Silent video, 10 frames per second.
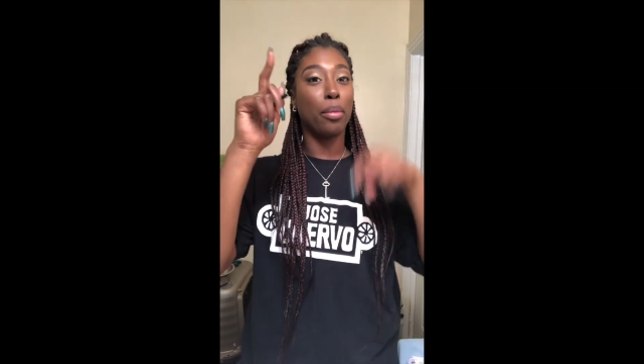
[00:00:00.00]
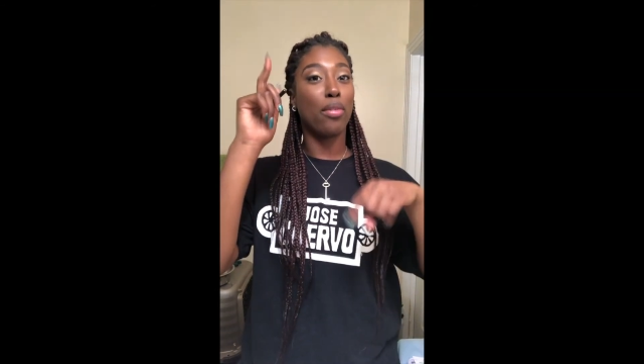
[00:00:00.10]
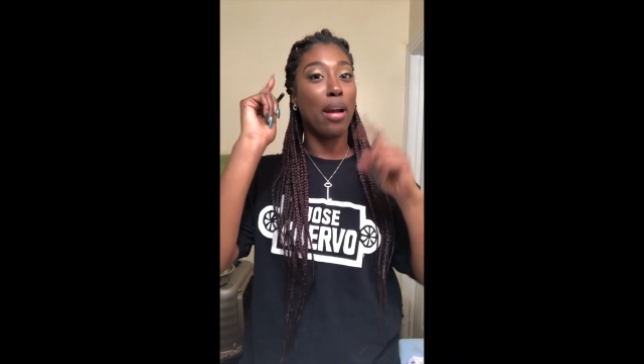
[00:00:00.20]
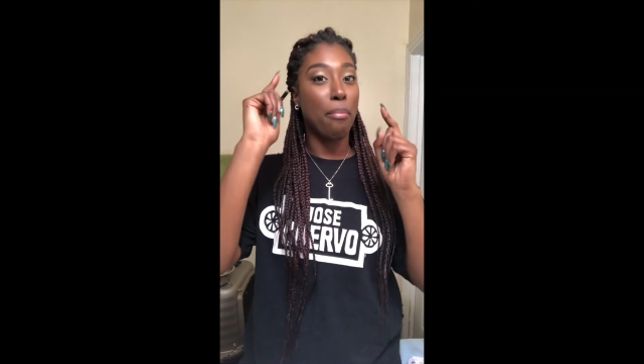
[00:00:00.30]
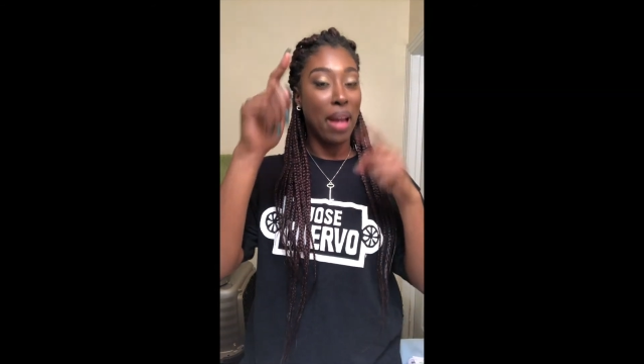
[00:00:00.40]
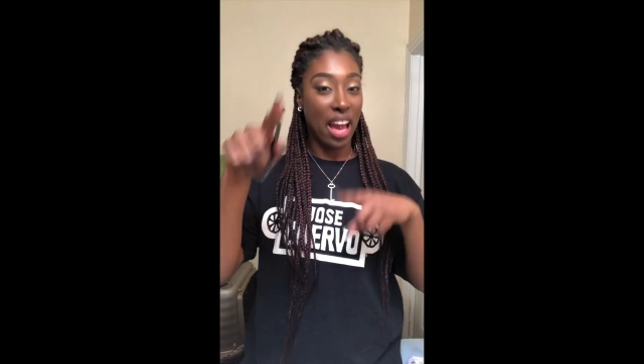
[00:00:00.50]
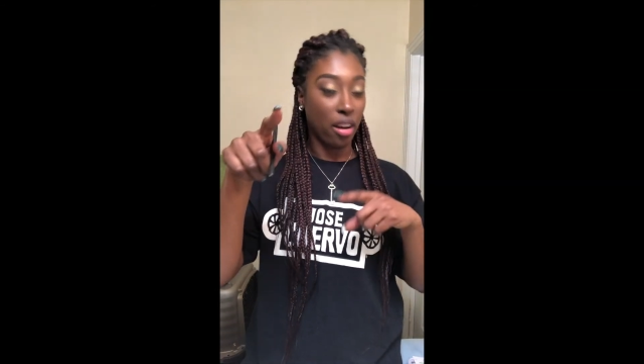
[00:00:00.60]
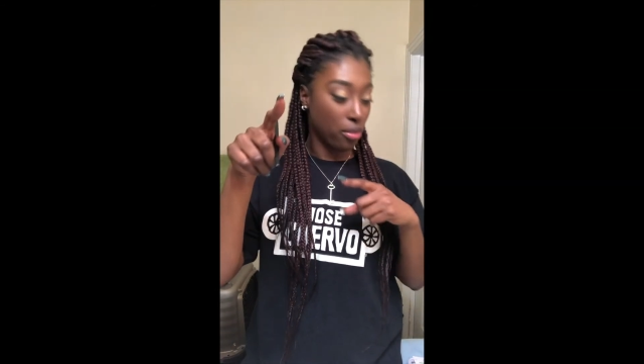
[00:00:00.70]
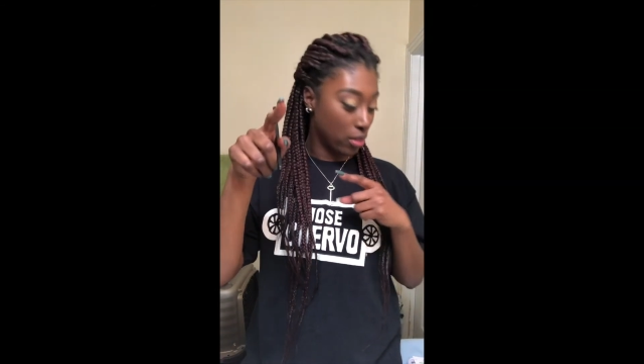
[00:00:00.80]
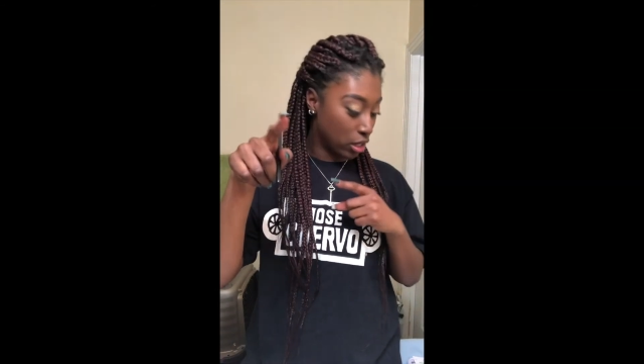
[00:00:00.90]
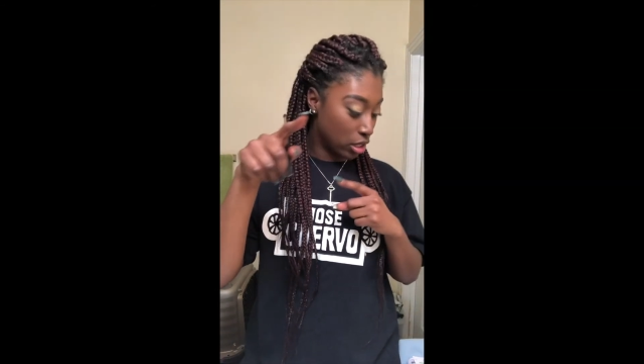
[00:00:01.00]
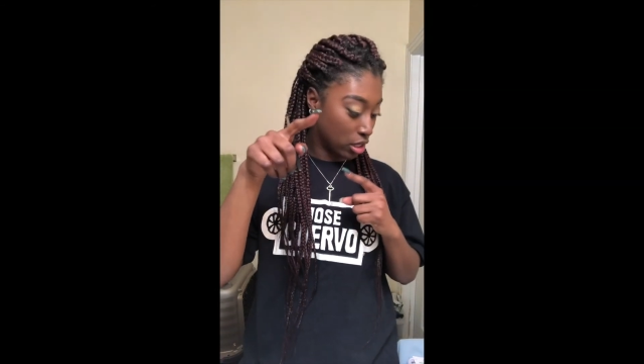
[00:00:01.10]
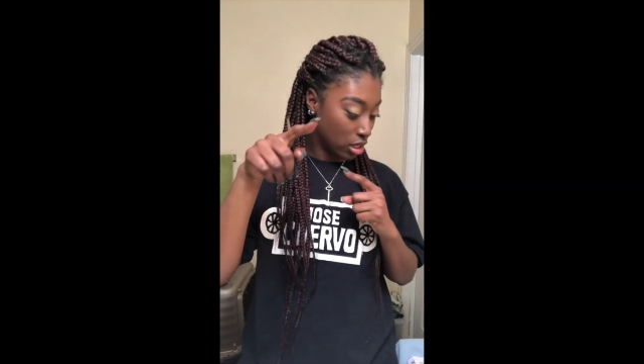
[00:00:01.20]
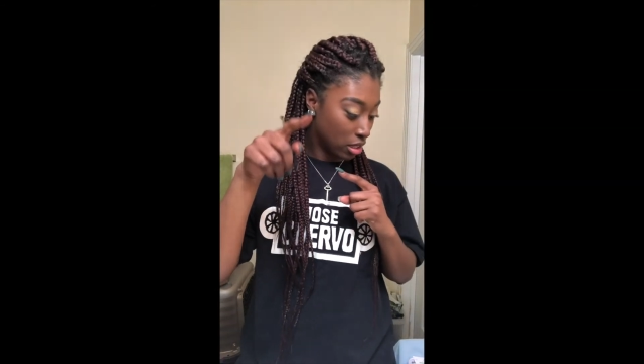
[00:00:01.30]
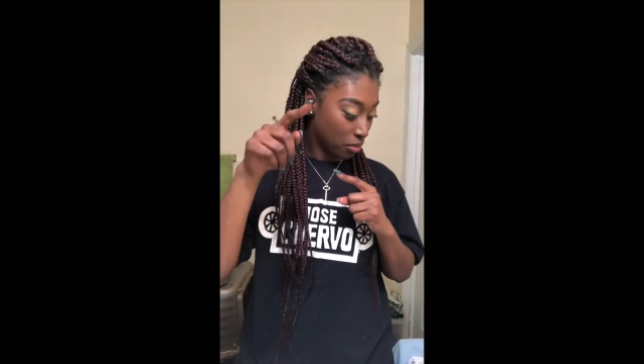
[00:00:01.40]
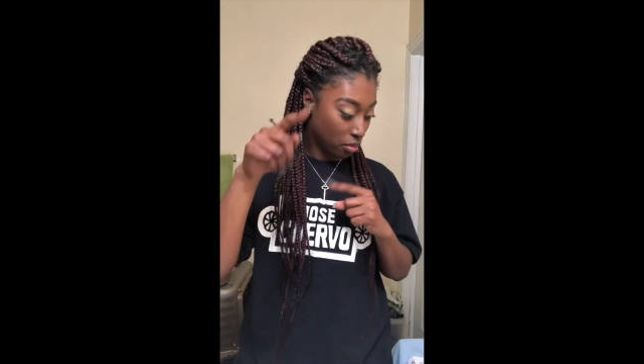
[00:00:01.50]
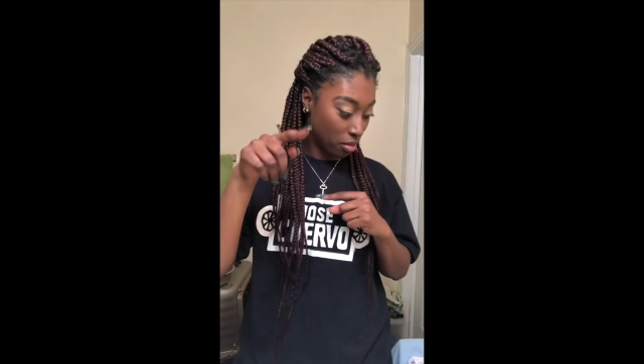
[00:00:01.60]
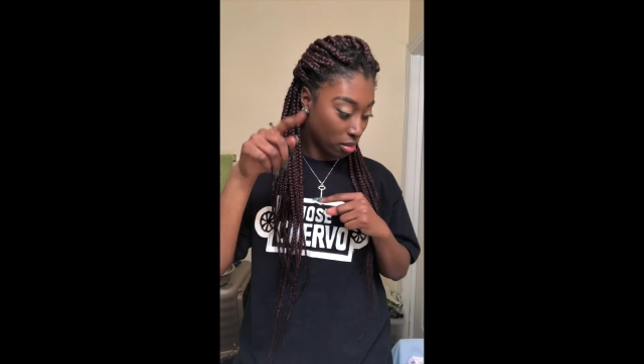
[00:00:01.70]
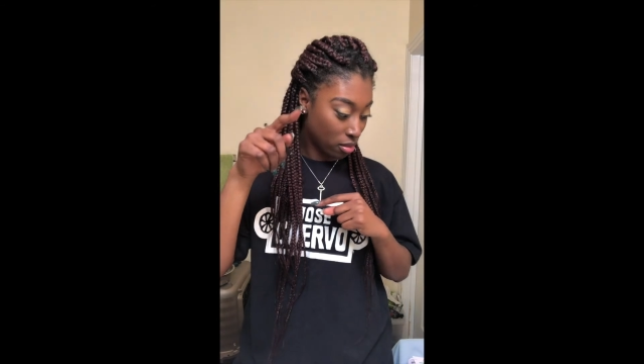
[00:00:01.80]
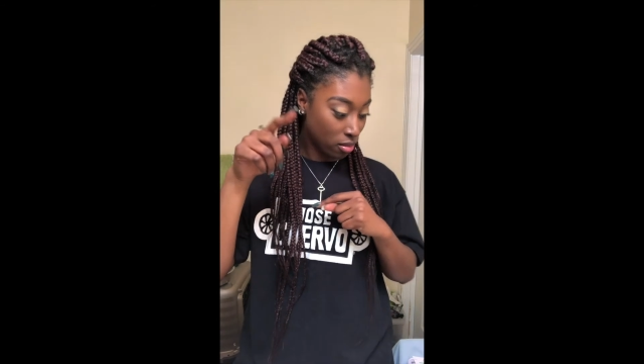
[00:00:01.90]
I'm gonna be right back first.
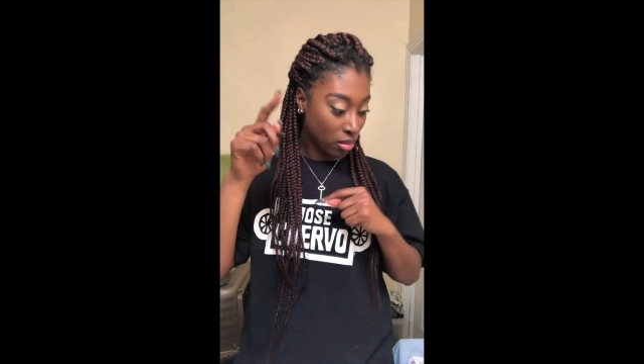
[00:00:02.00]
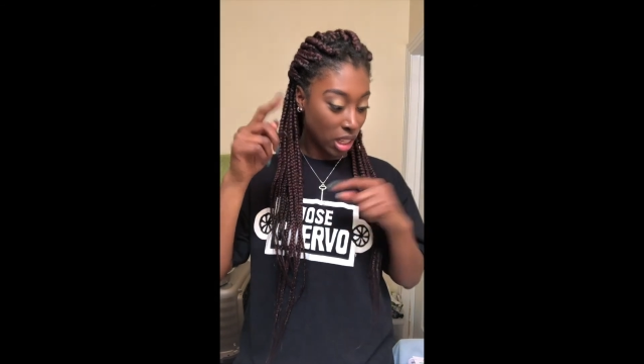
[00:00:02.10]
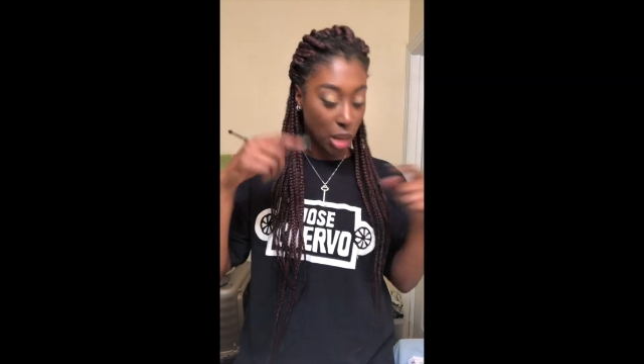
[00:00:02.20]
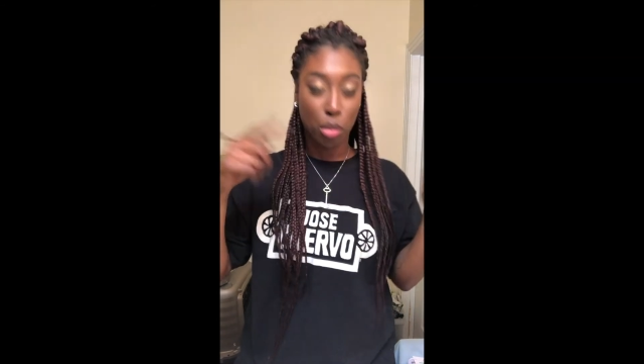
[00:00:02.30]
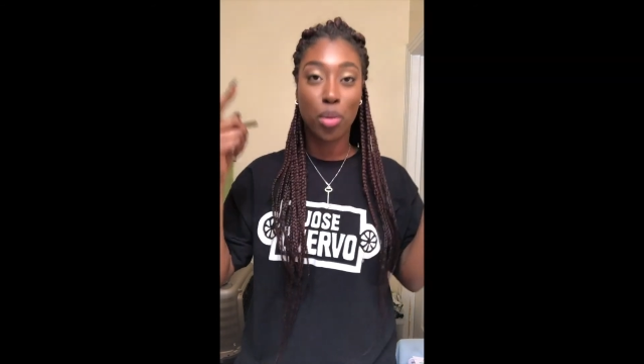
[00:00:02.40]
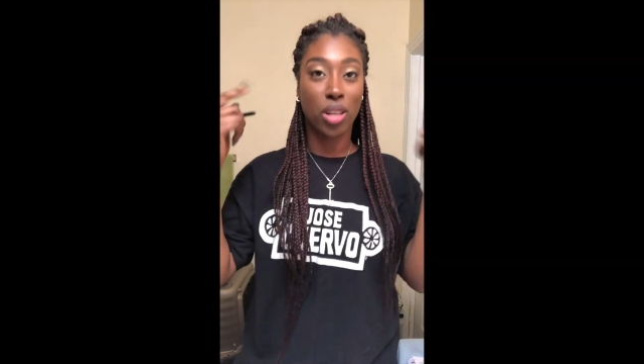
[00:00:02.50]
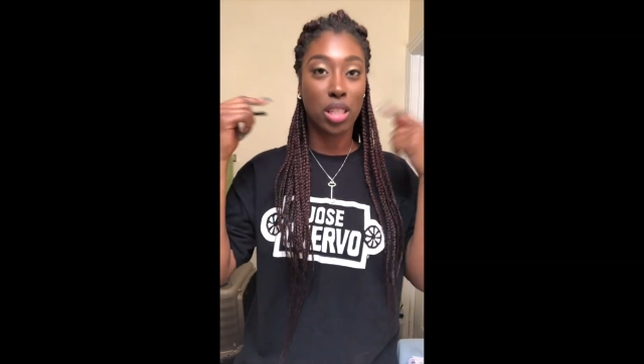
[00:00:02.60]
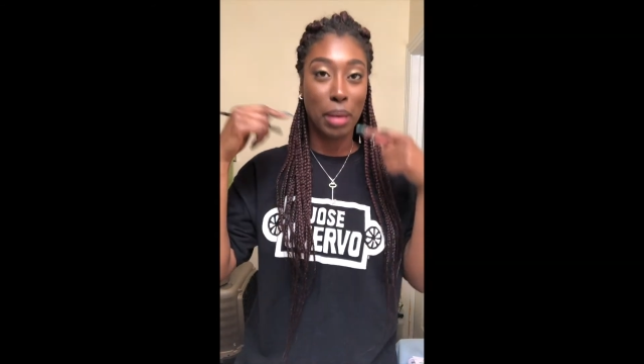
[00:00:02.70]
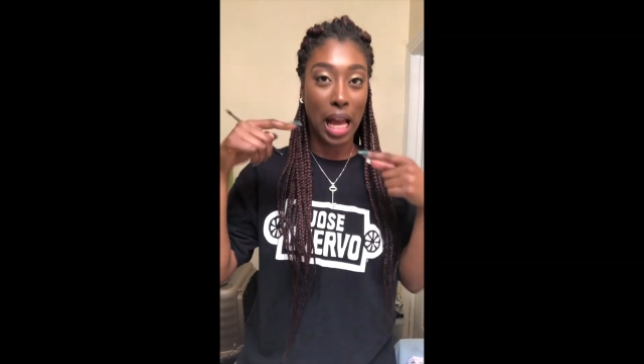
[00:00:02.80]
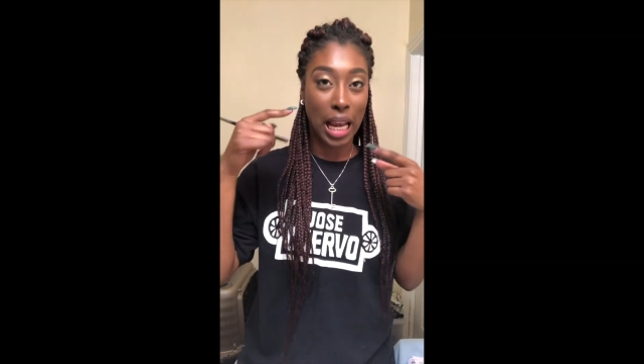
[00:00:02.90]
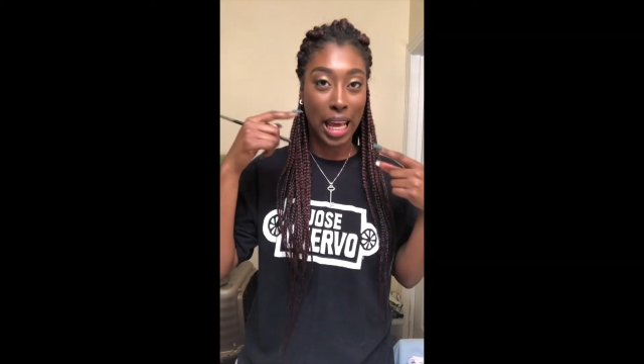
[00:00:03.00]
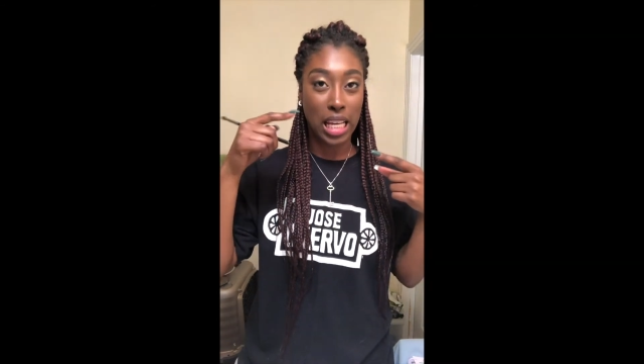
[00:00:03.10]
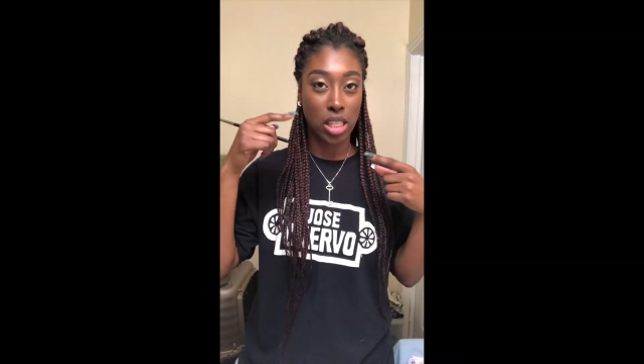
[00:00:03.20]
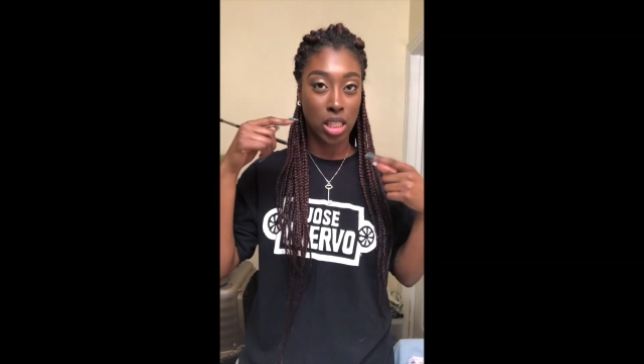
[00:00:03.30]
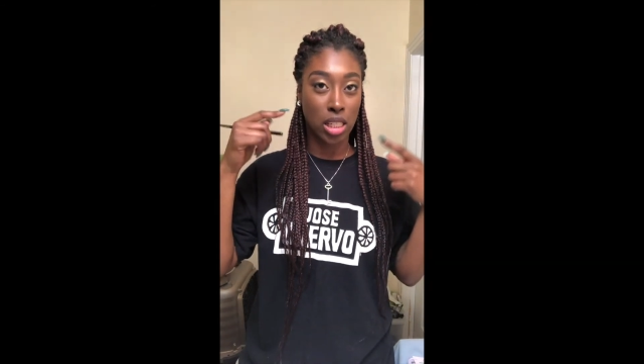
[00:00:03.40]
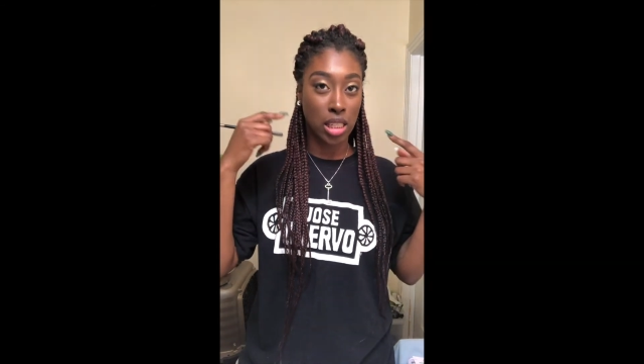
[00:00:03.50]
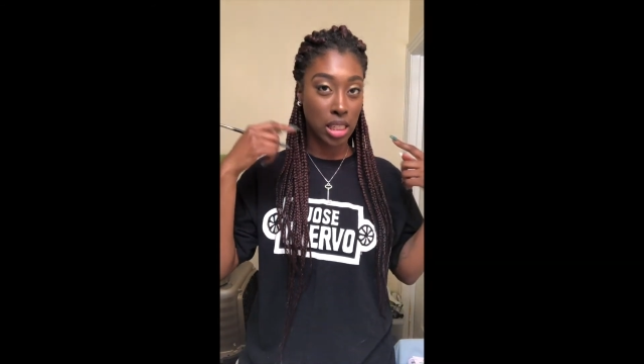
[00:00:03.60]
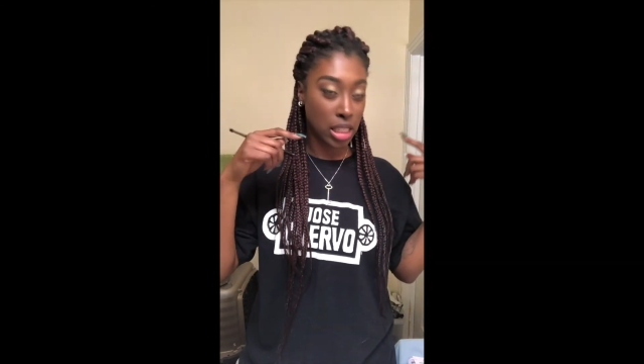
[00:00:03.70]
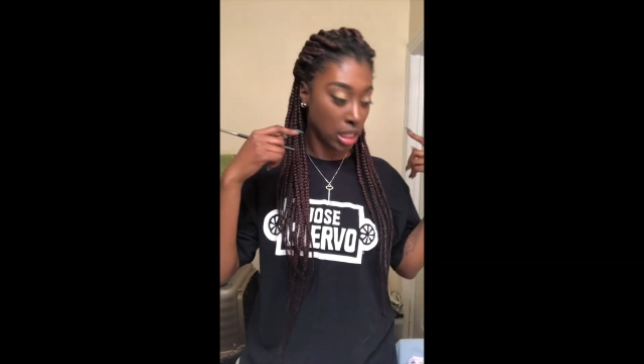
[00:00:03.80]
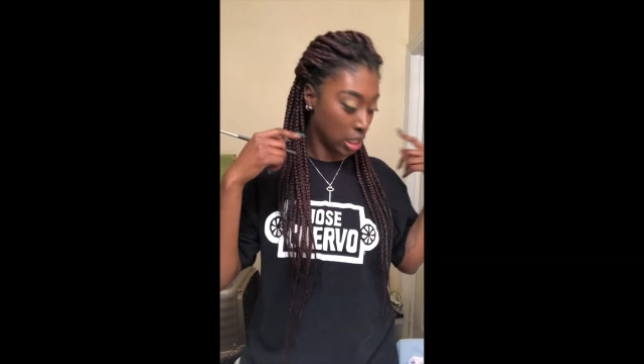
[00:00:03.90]
I'm gonna put on some
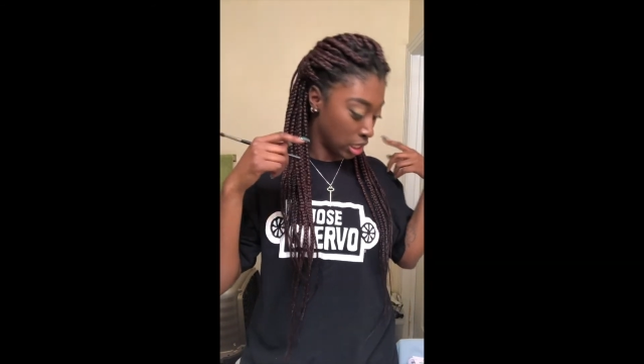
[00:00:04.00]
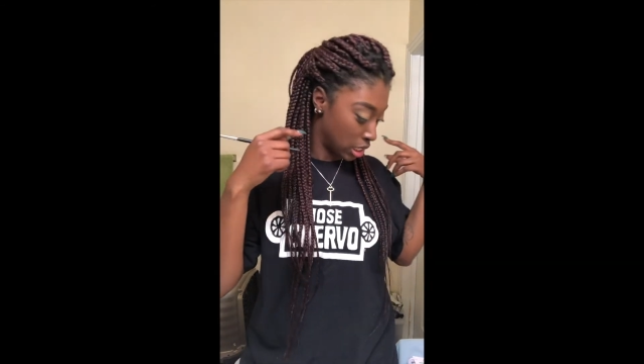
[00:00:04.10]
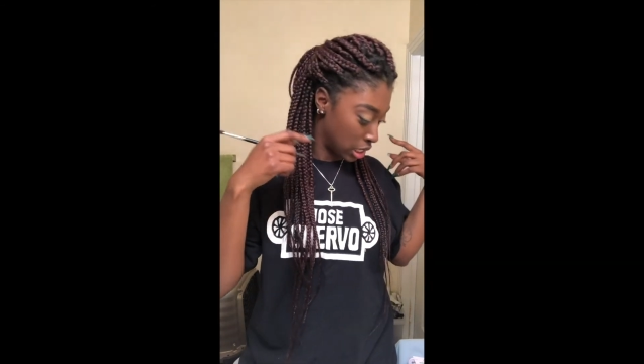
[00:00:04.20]
eyelashes.